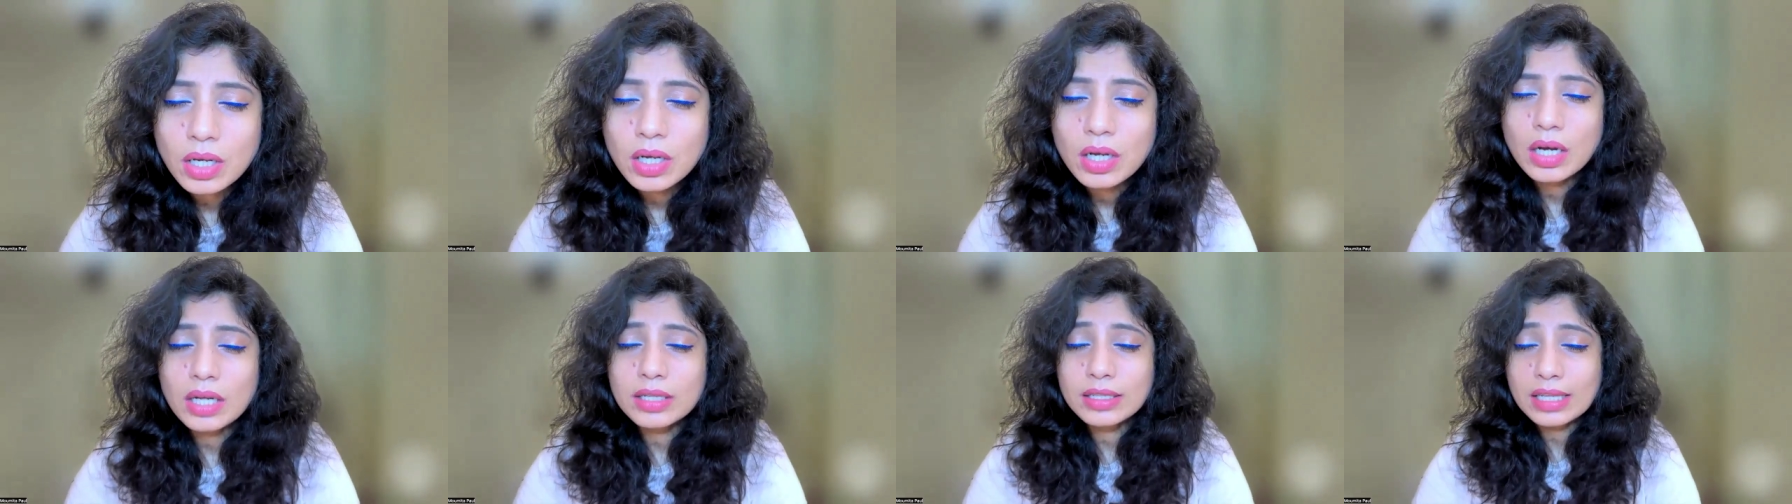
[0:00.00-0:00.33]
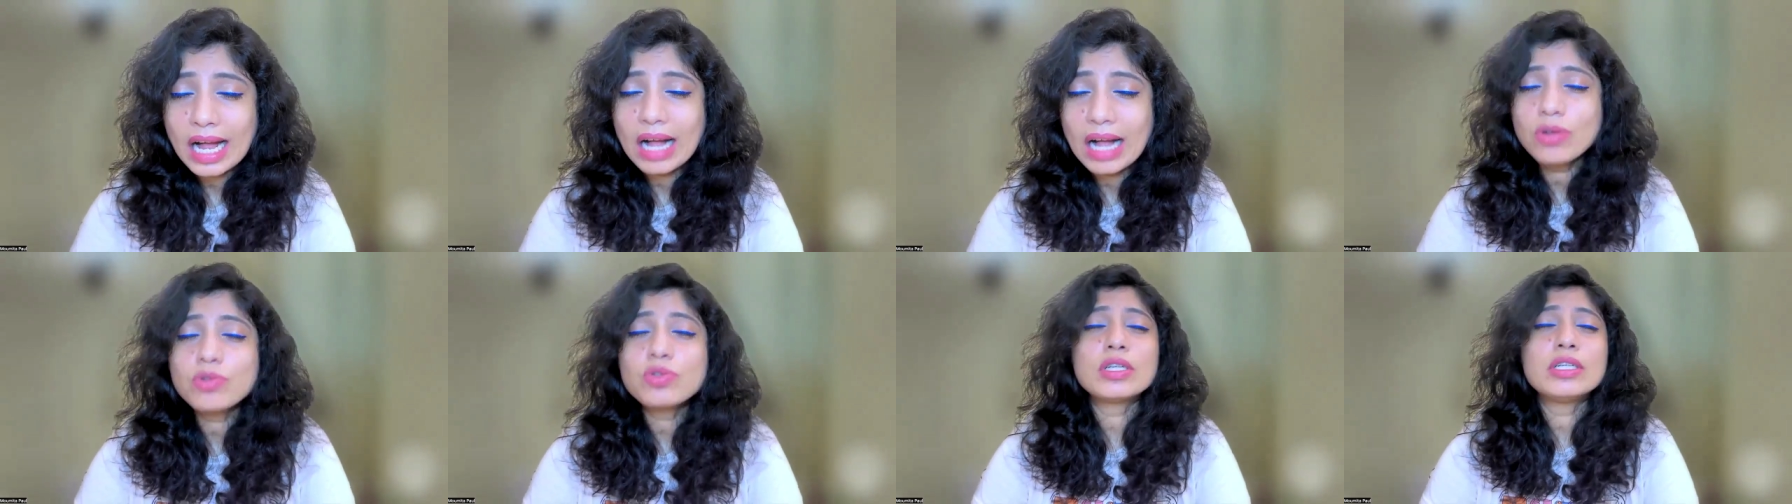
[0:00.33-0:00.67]
a
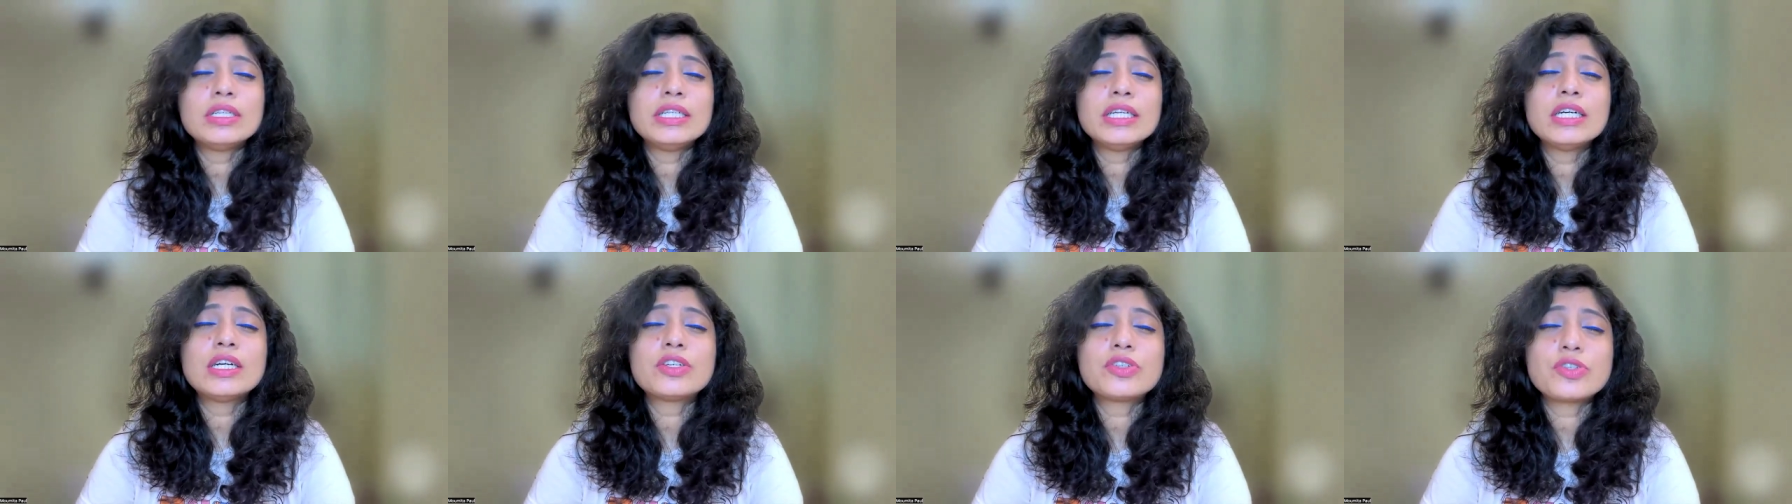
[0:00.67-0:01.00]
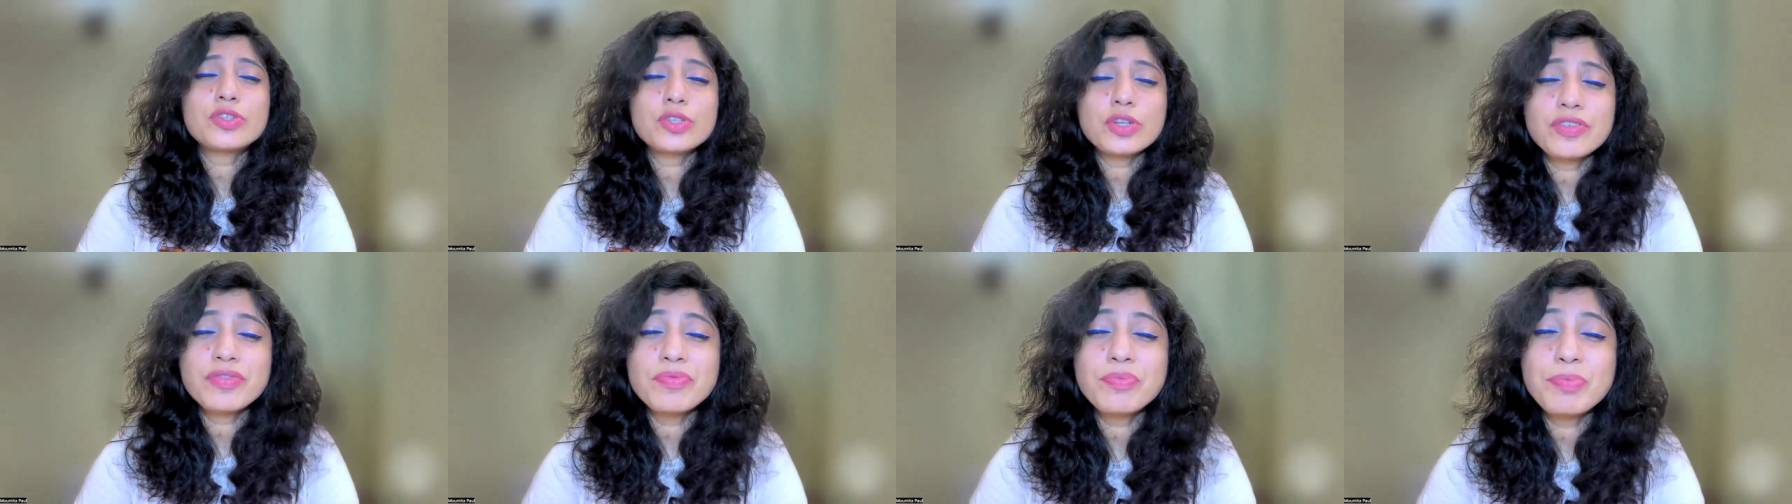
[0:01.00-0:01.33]
thousand
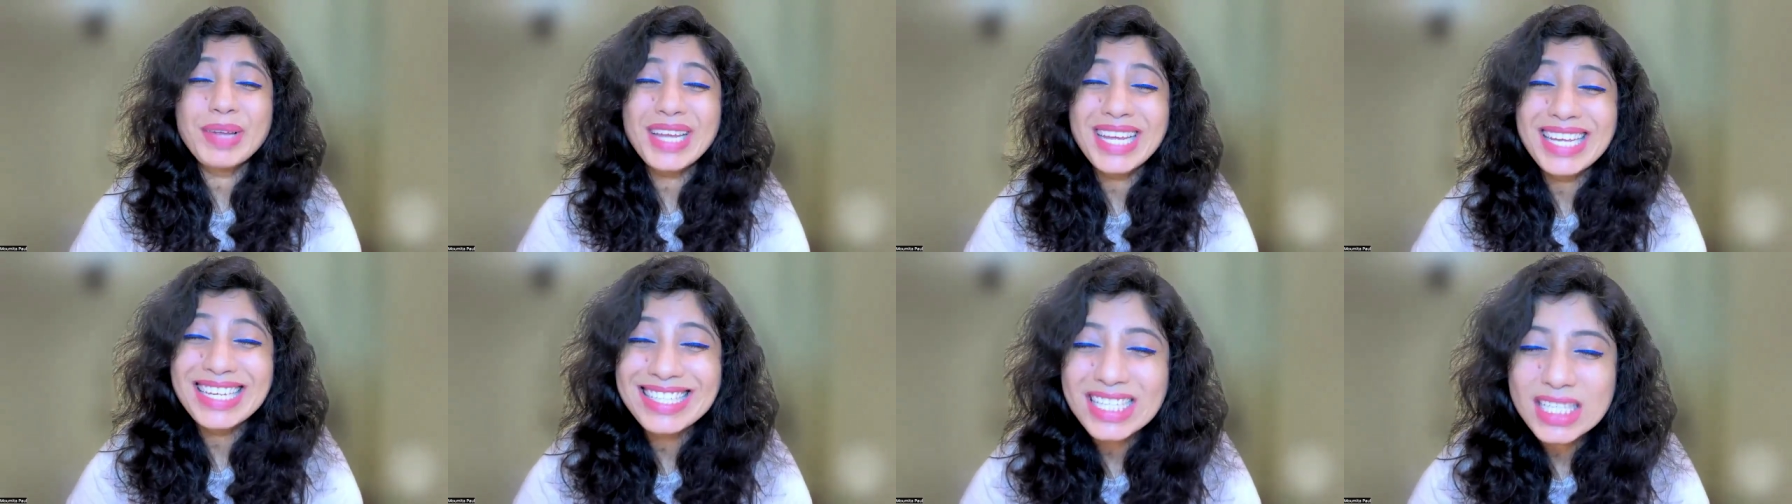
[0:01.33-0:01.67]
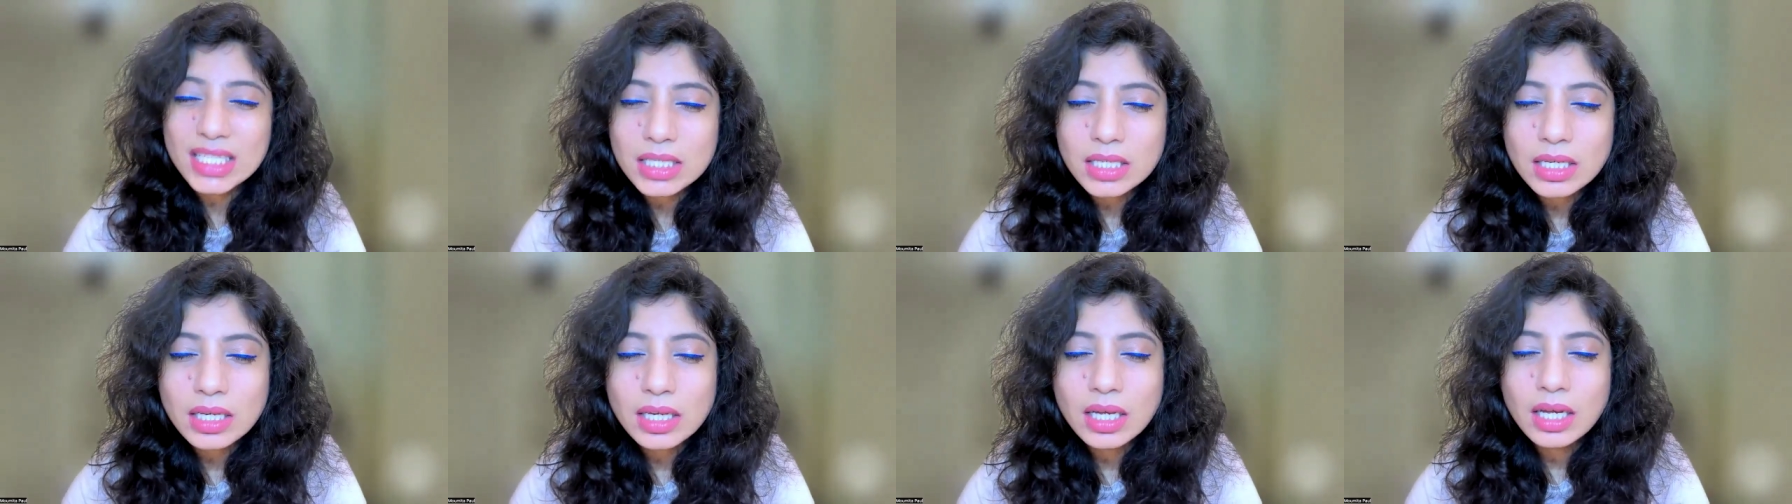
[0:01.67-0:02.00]
years of
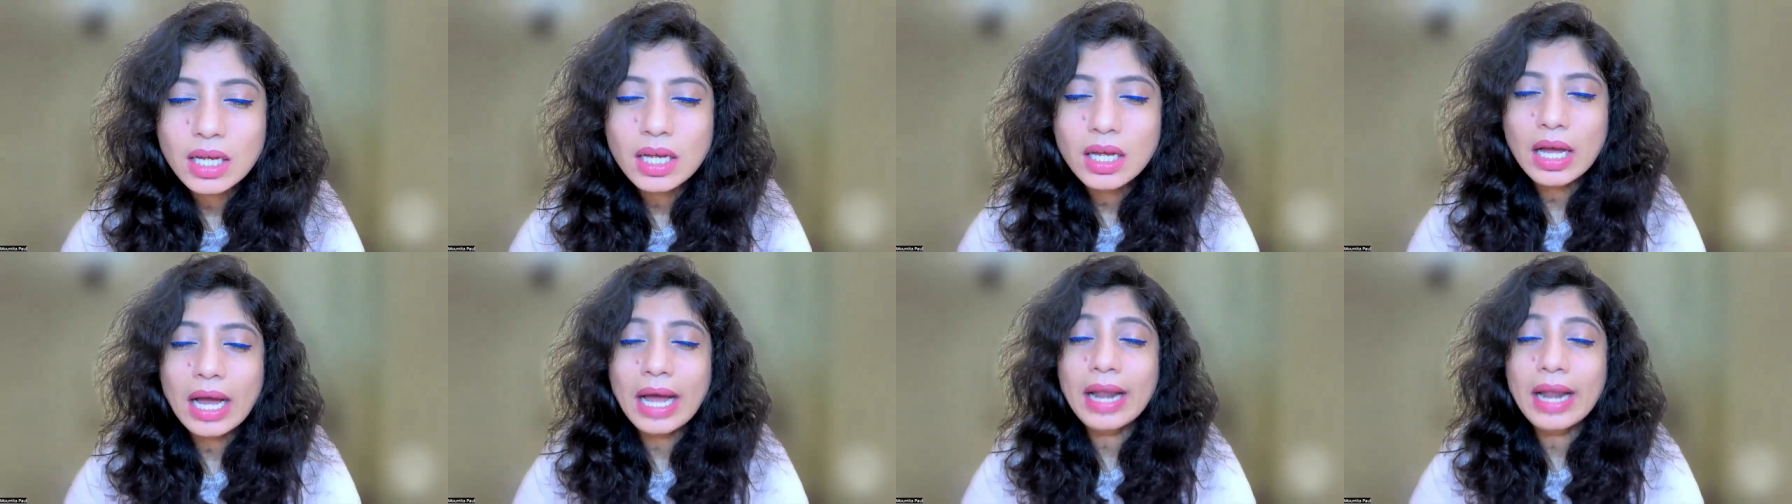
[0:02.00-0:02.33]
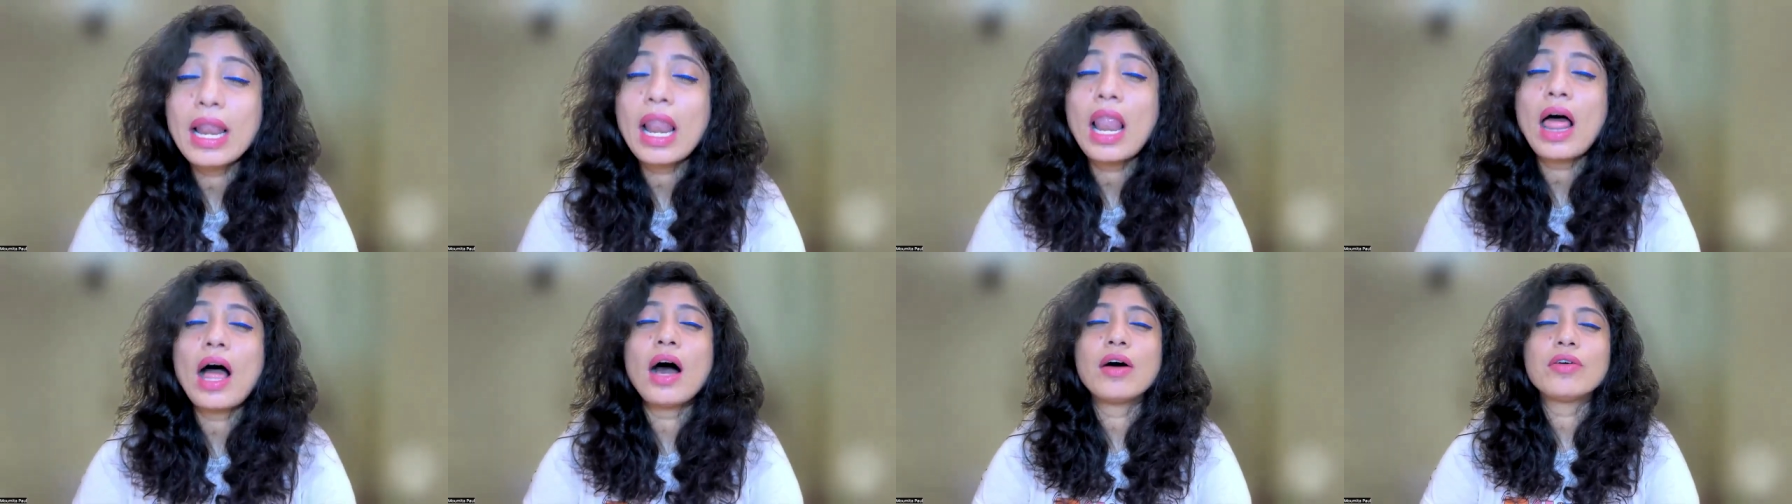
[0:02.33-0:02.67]
peace and
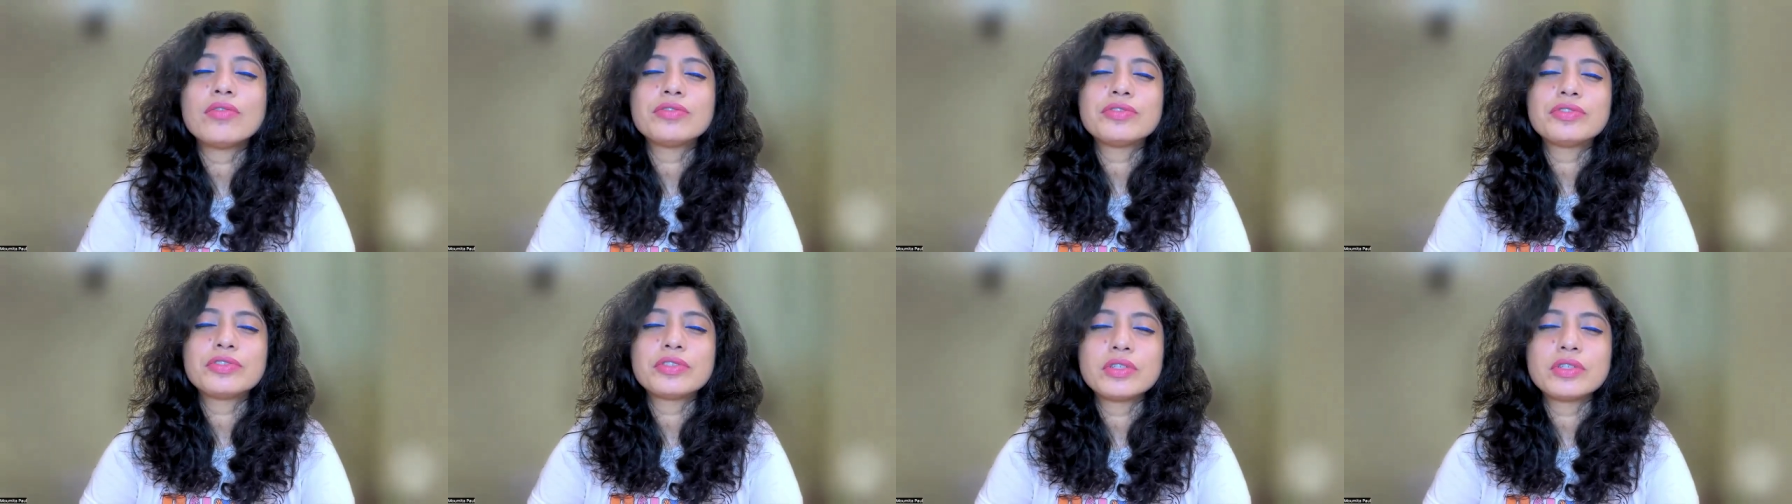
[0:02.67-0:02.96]
love